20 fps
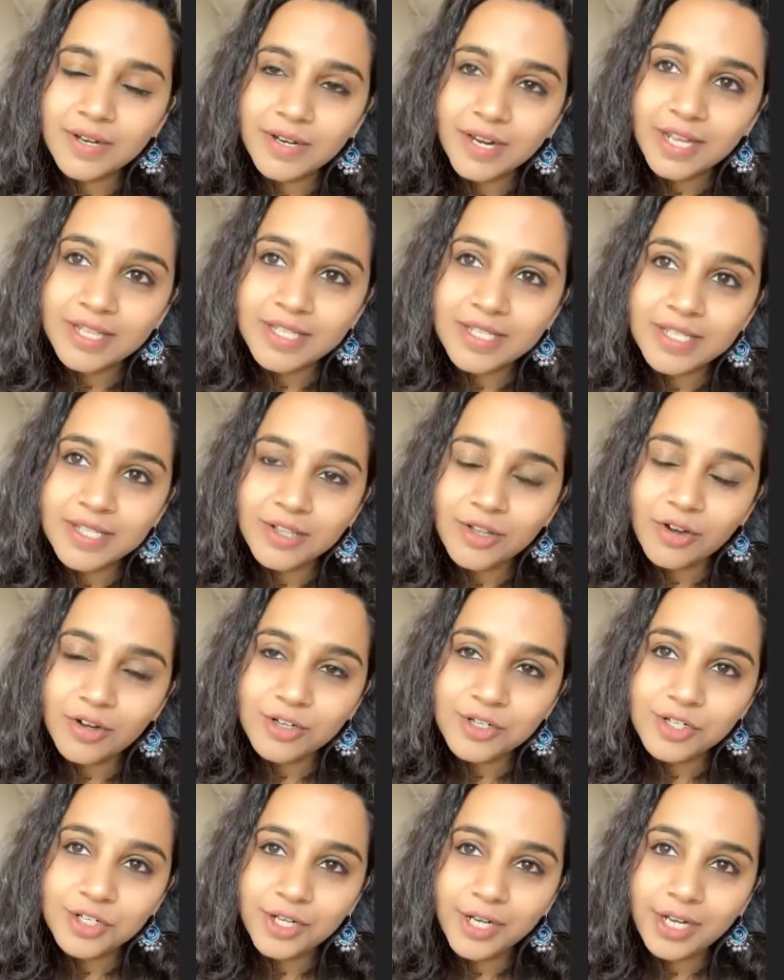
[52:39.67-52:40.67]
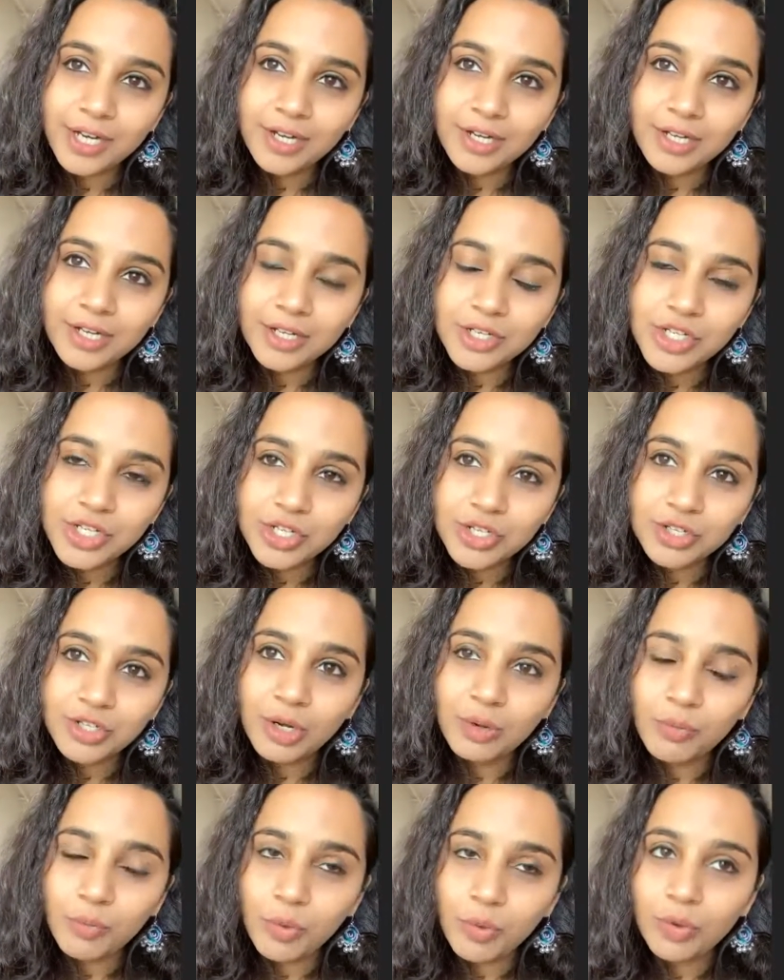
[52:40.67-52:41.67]
it's not really
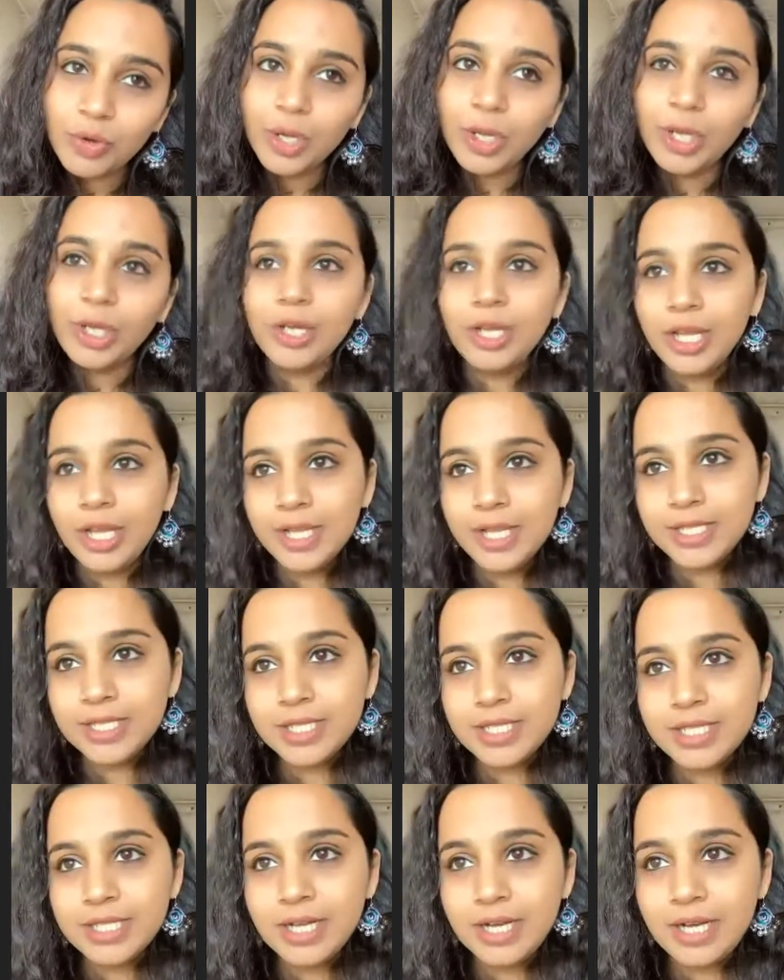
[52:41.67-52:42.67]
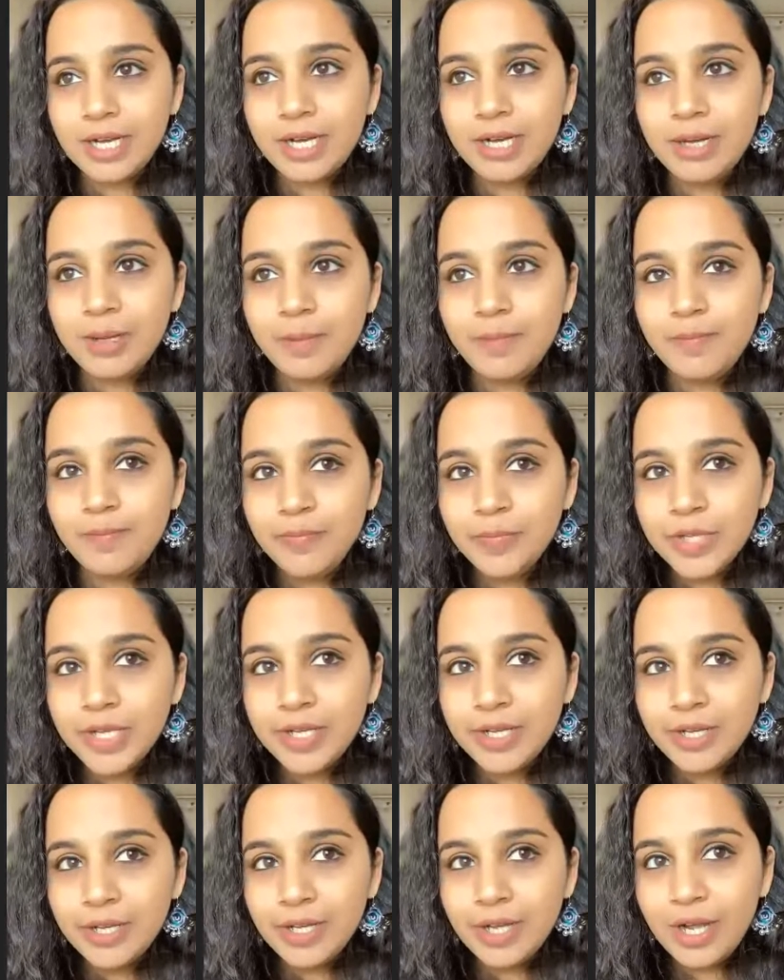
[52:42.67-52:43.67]
digital voting. It's I
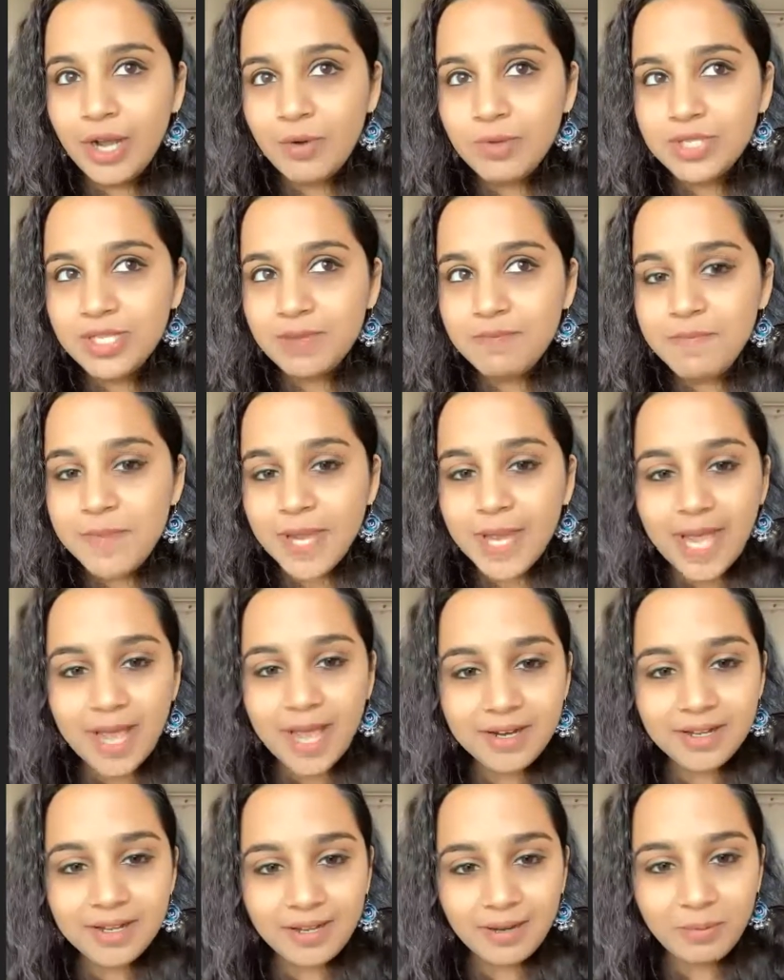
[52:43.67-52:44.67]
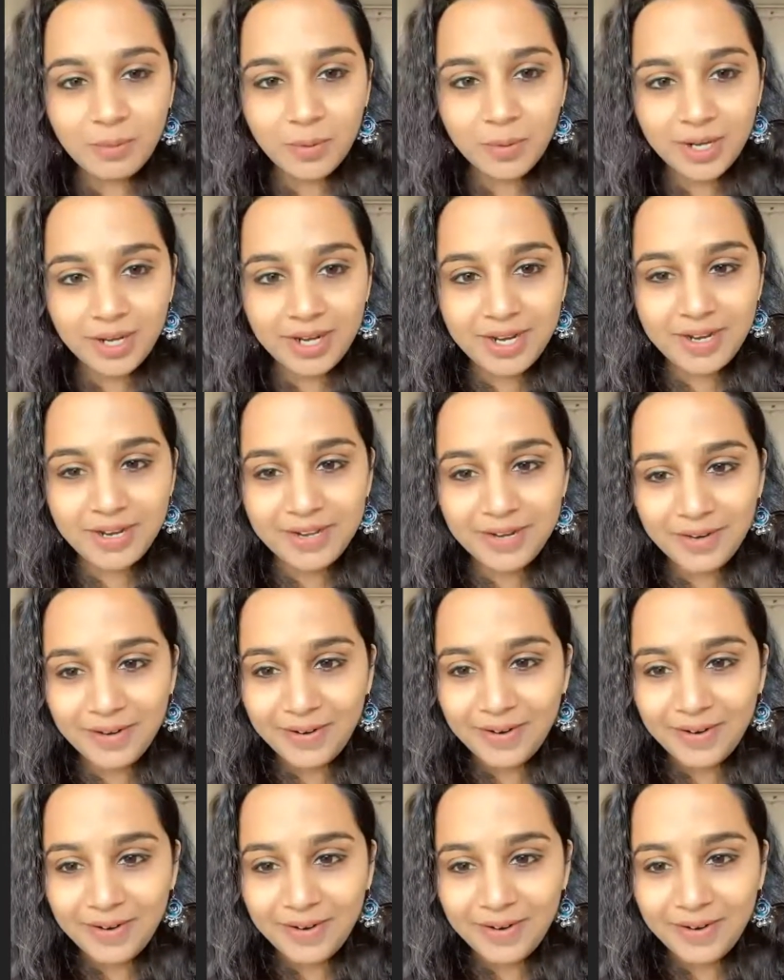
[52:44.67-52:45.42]
would say mechanical voting.